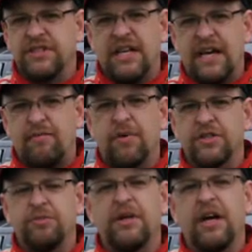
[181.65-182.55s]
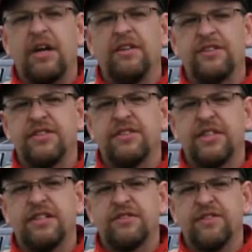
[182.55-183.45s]
not much behind the
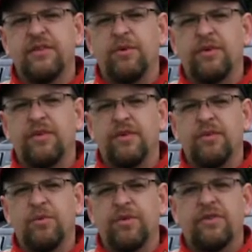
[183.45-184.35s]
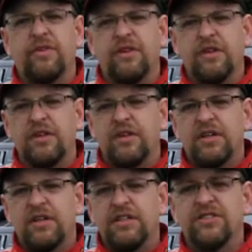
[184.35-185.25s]
CTSV with
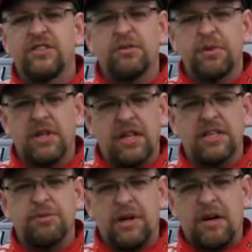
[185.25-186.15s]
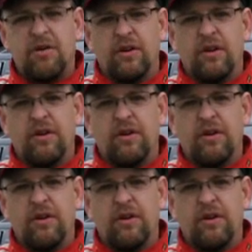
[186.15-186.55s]
considerably less power.